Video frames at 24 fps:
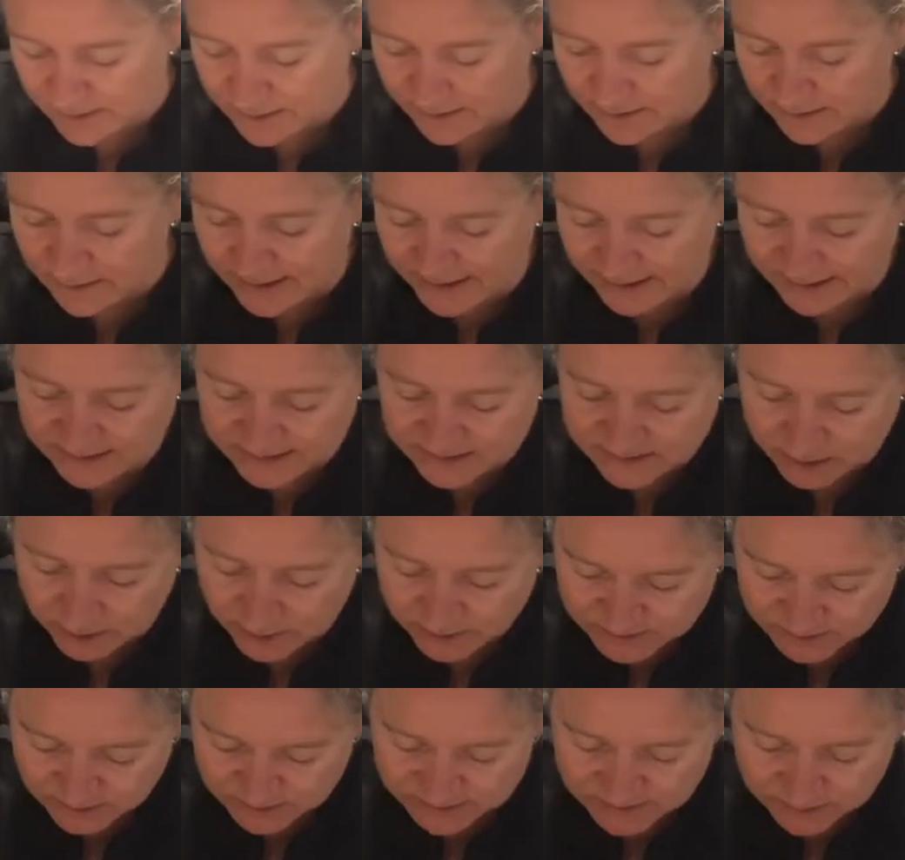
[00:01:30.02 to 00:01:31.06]
Like so,
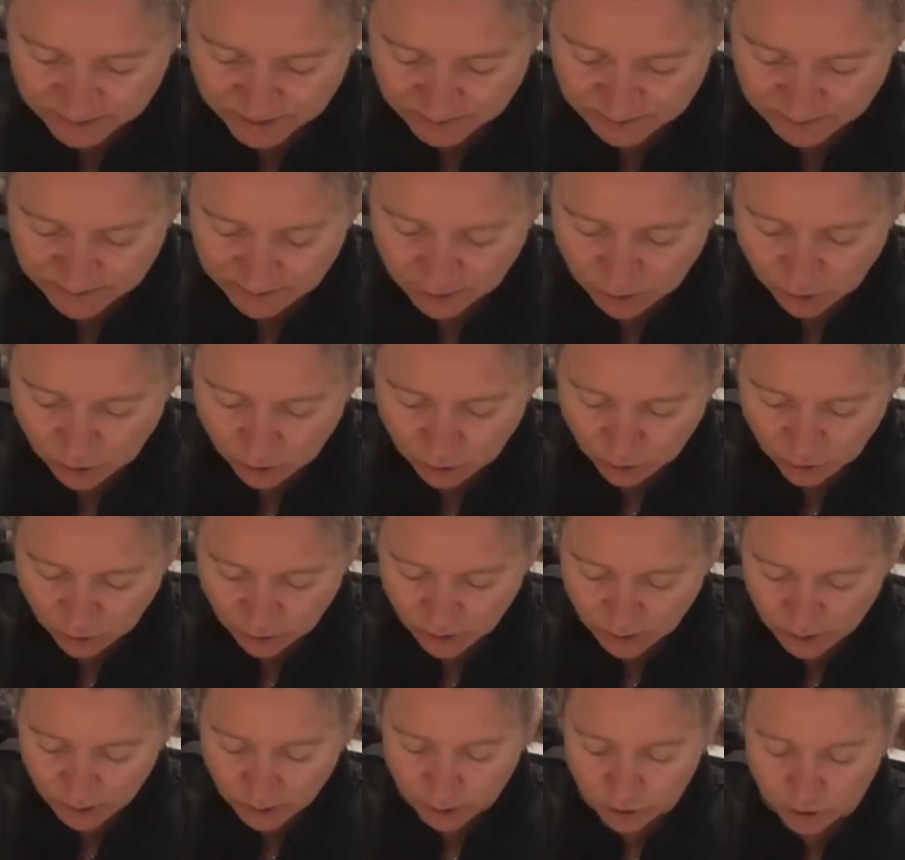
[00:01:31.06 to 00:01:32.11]
so it's going to be
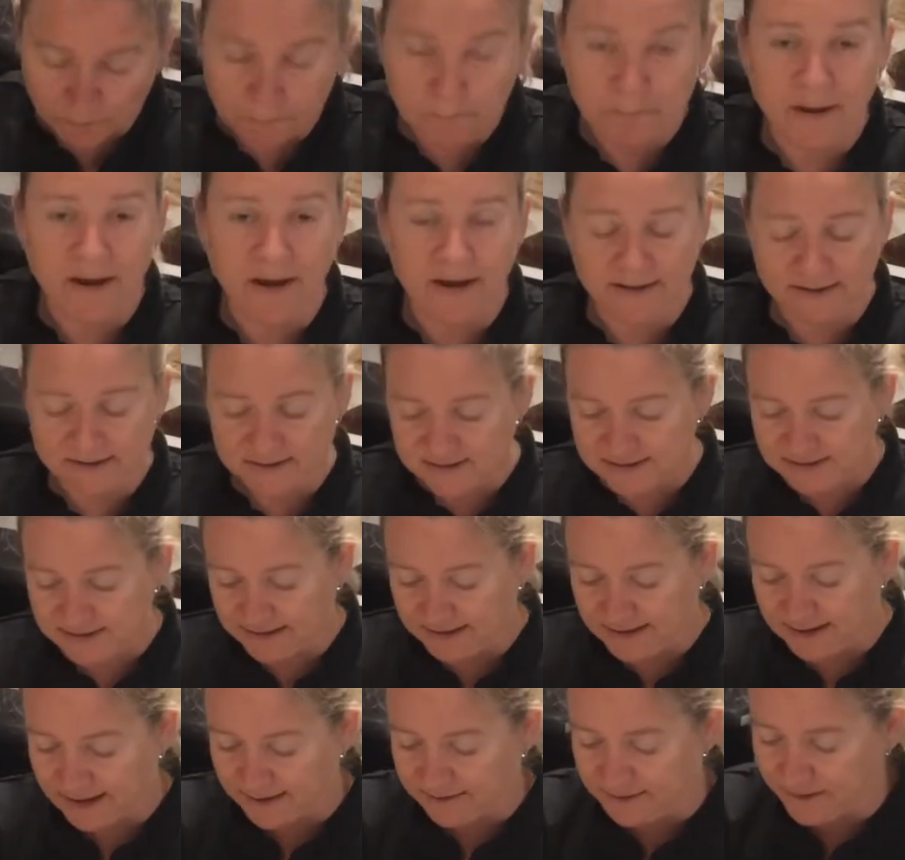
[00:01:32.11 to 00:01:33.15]
all combined
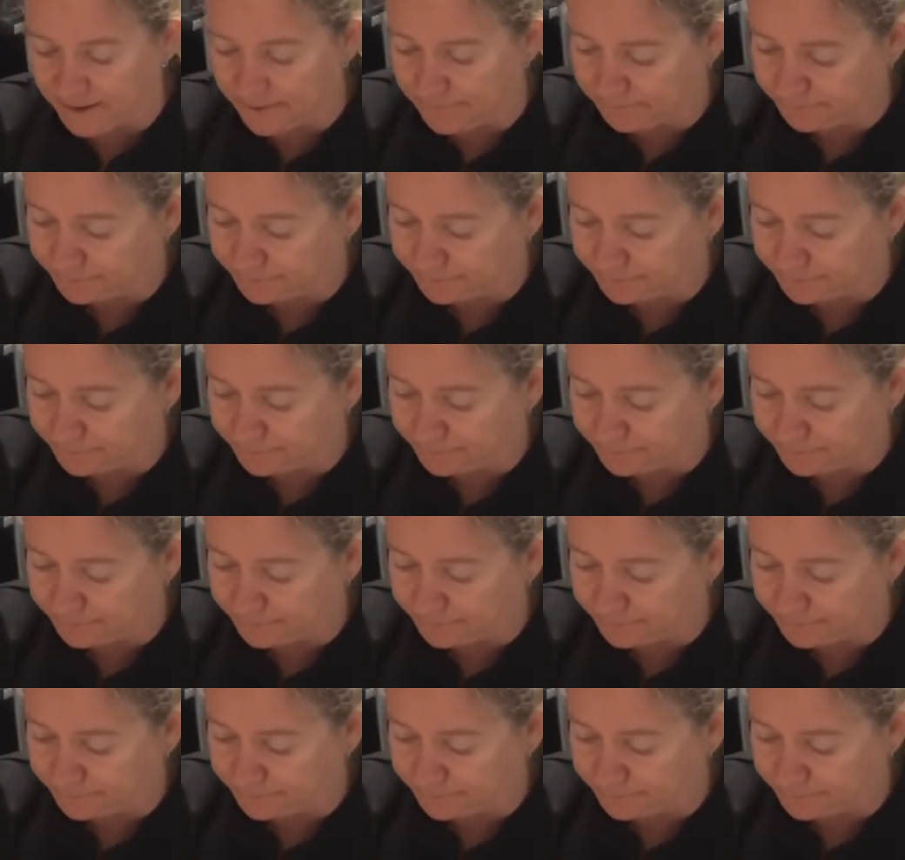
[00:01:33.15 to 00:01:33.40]
together.